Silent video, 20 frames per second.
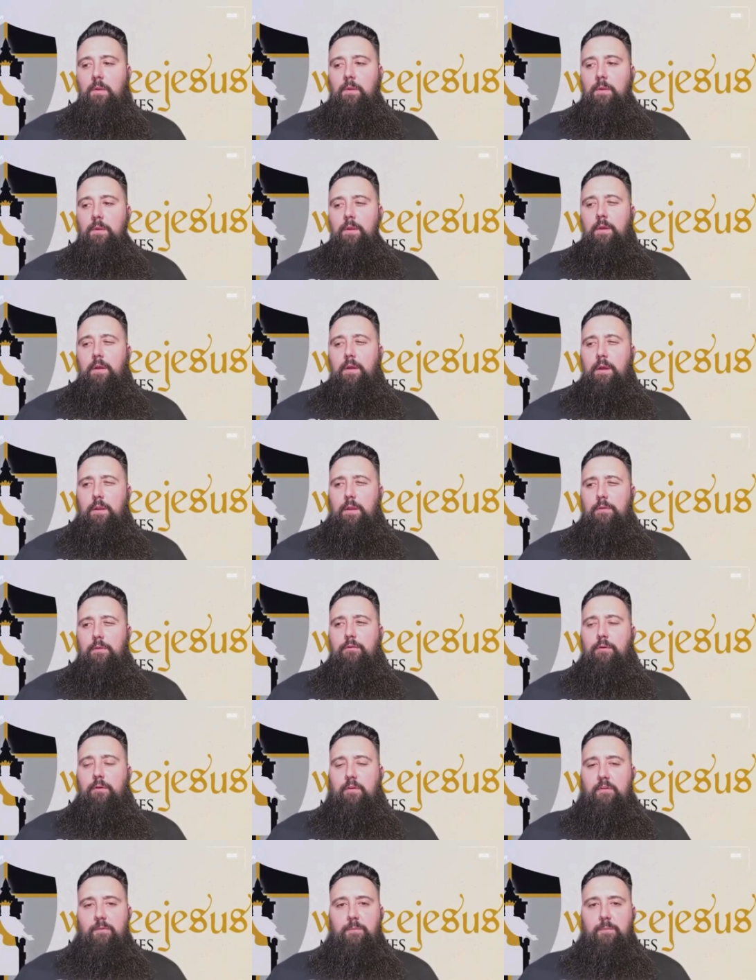uh, to
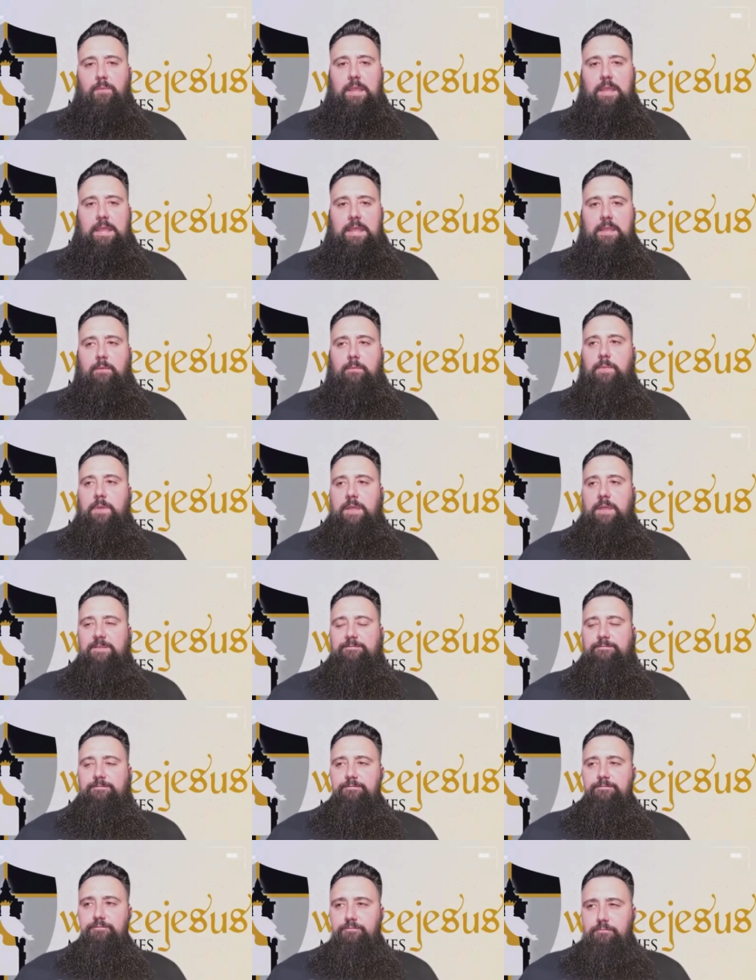explain, but
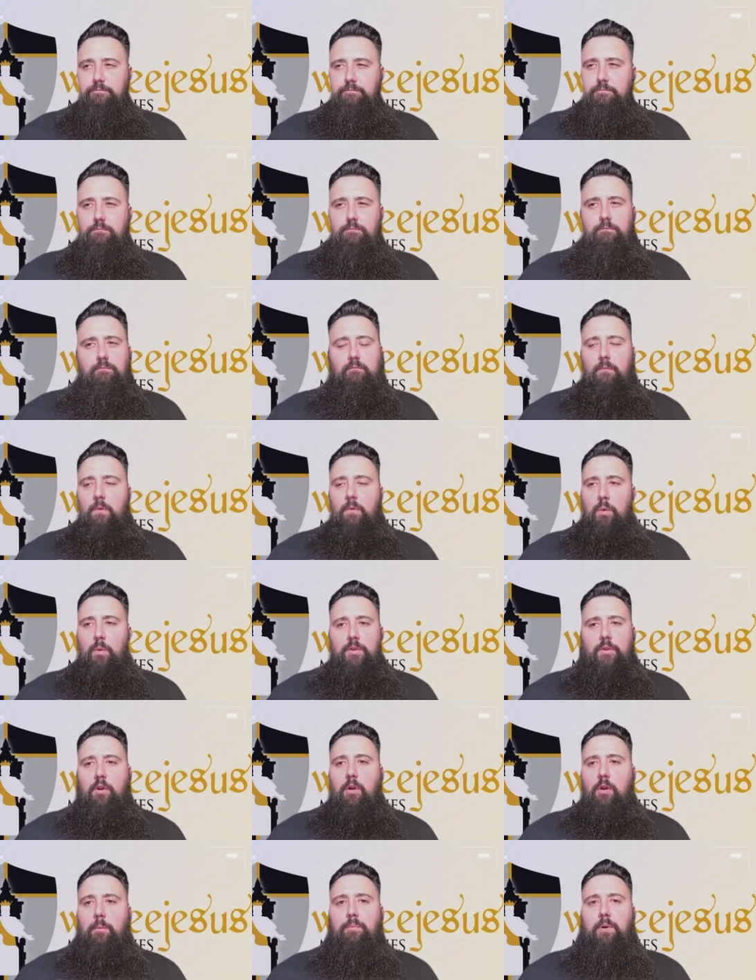when
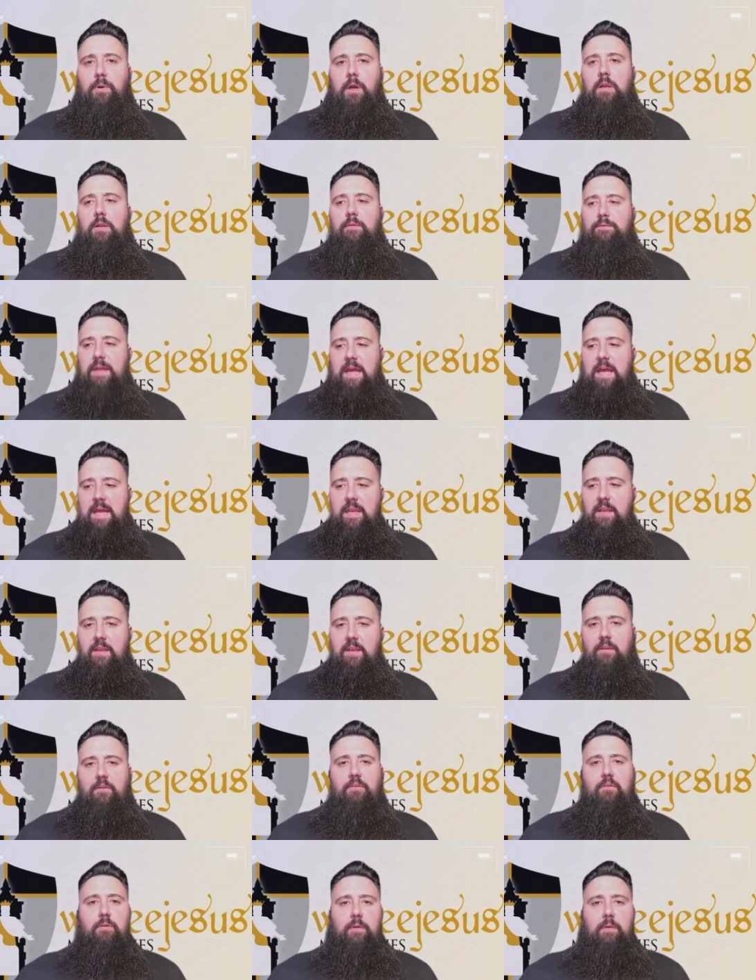you're a part of that, it
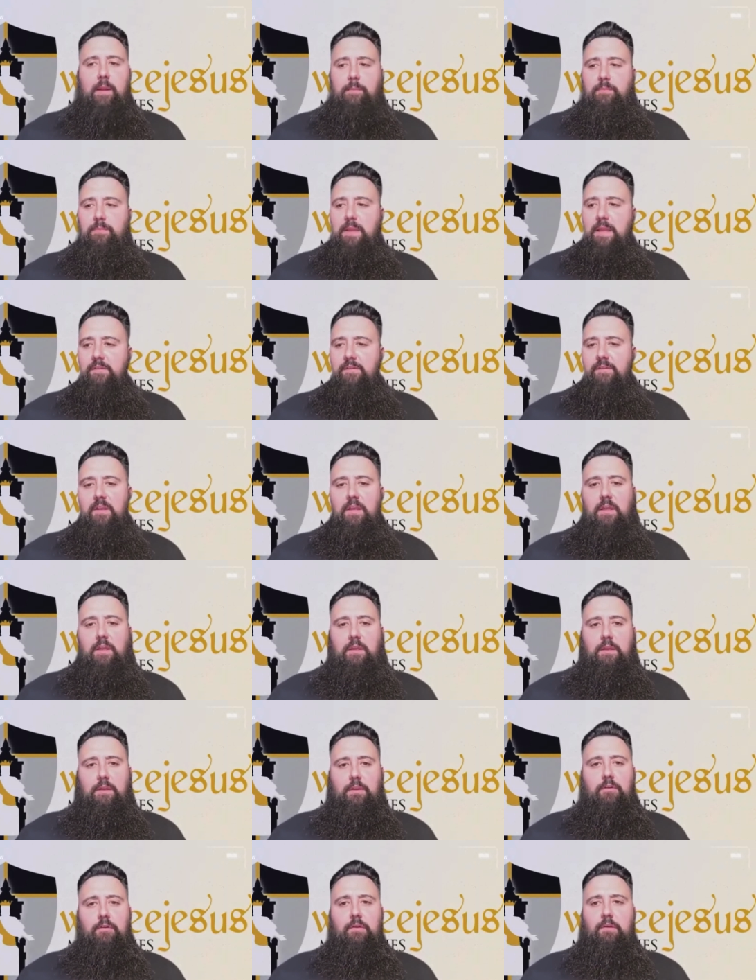is a great blessing,
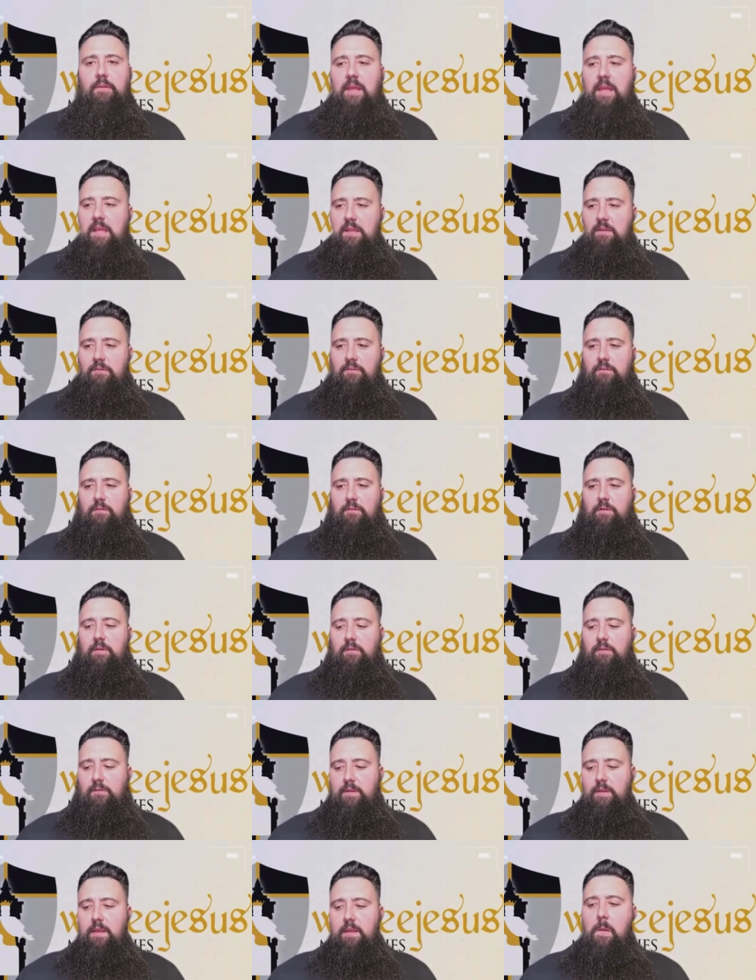and you should take it
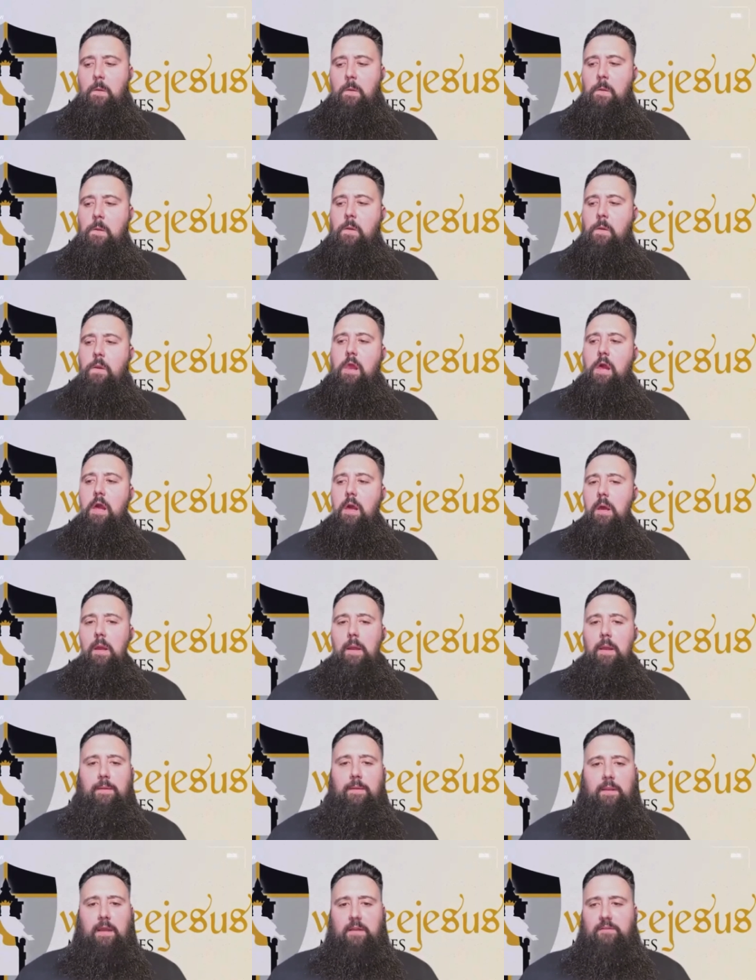seriously uh,
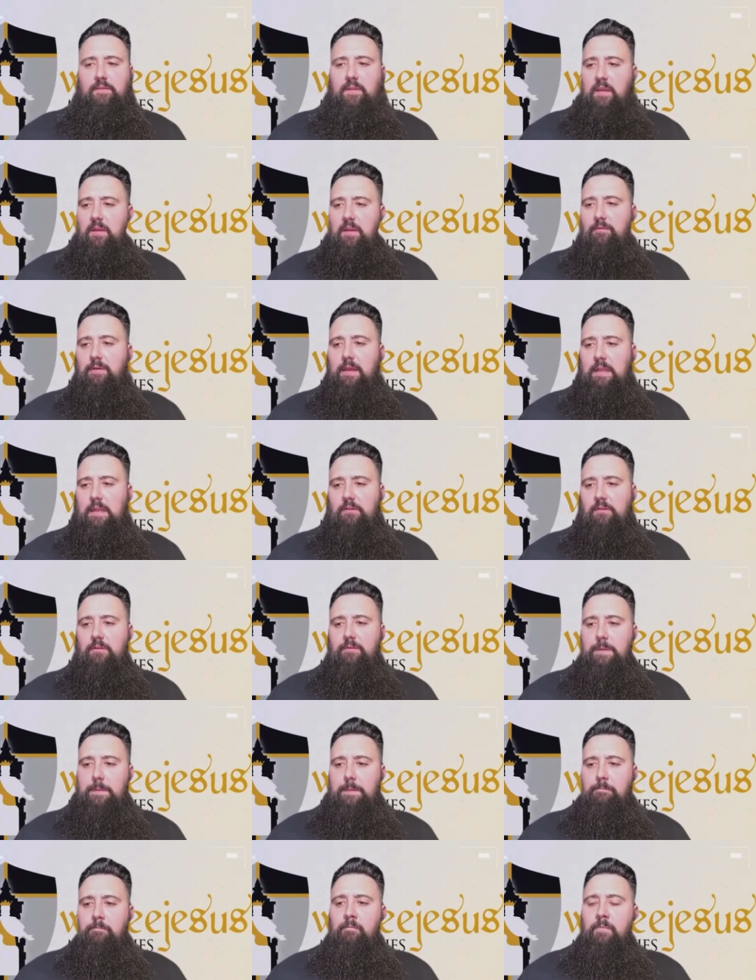and not take advantage of
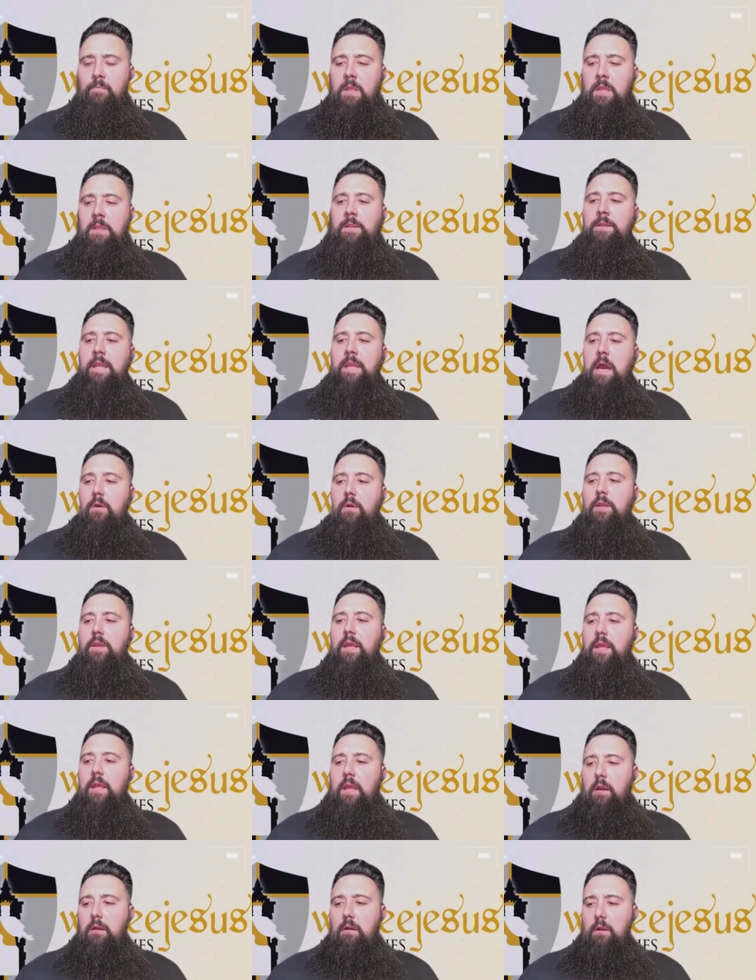it. Now,
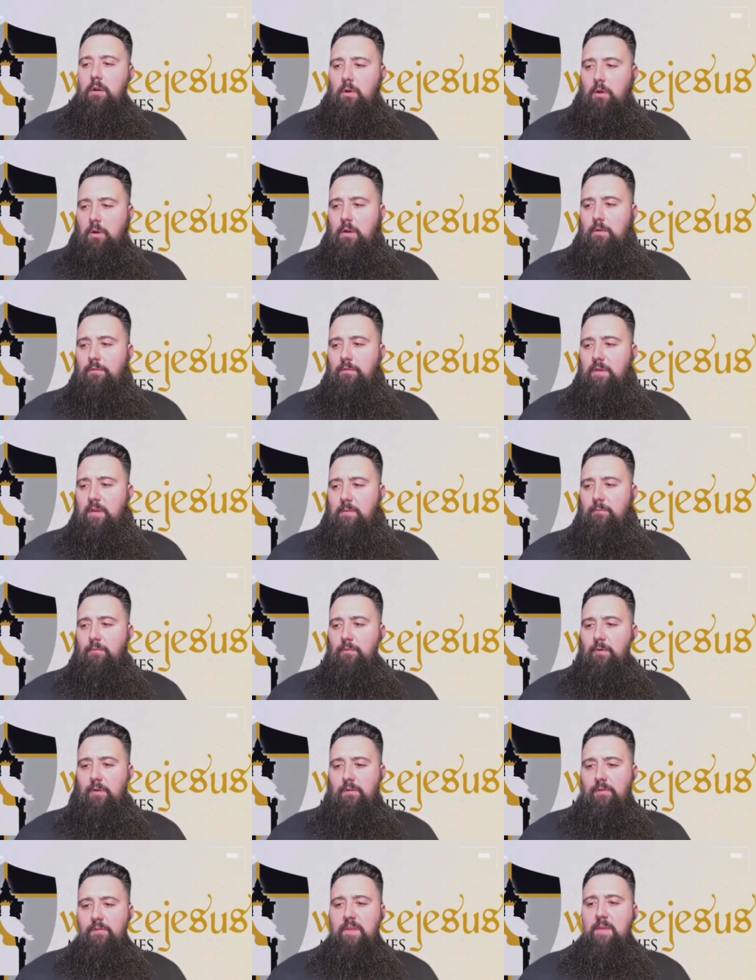King Herod heard of him, for
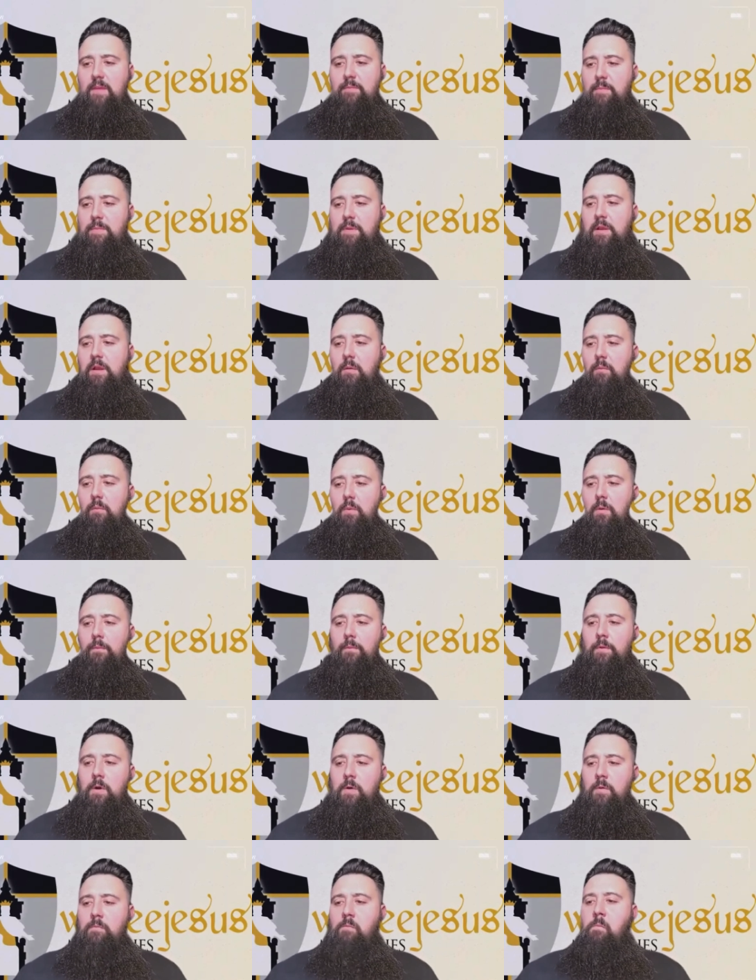his name had become well
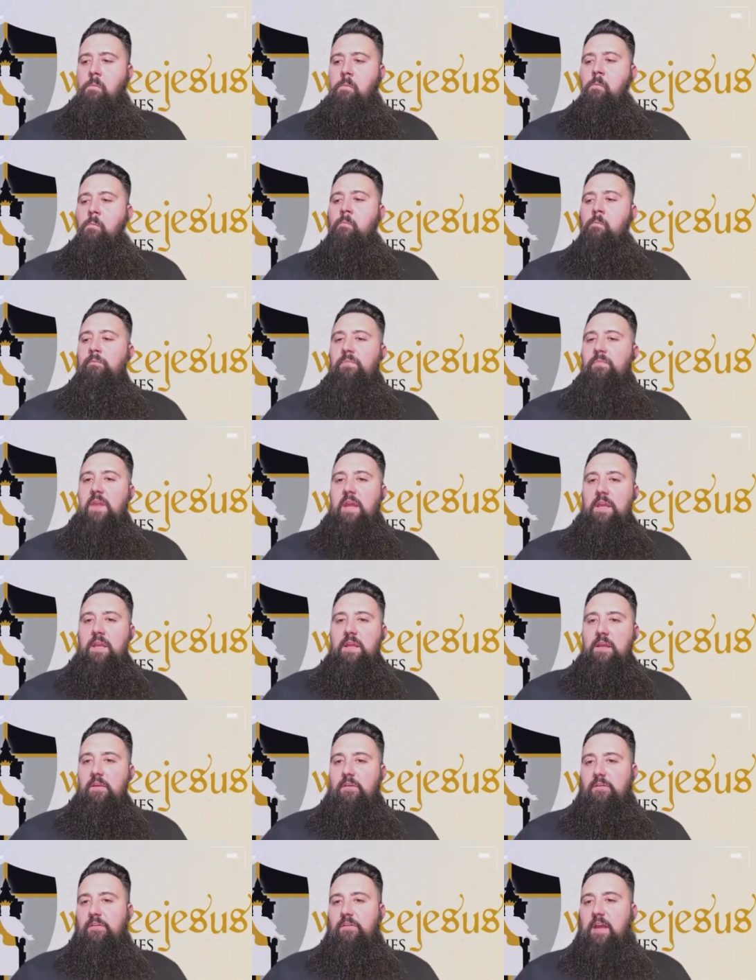known, and
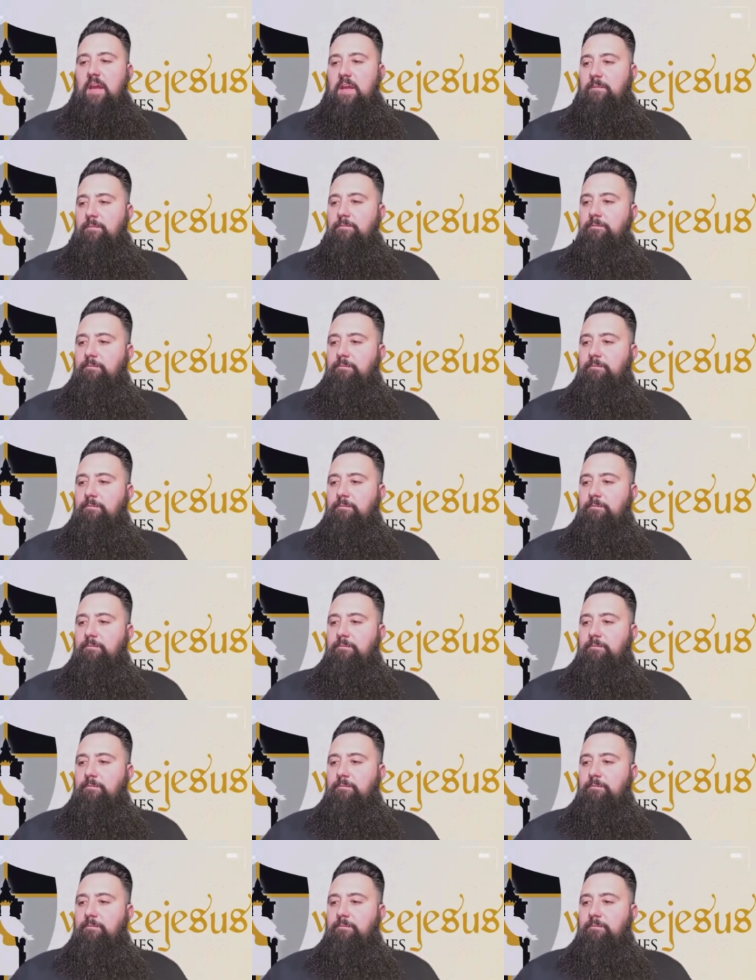he said,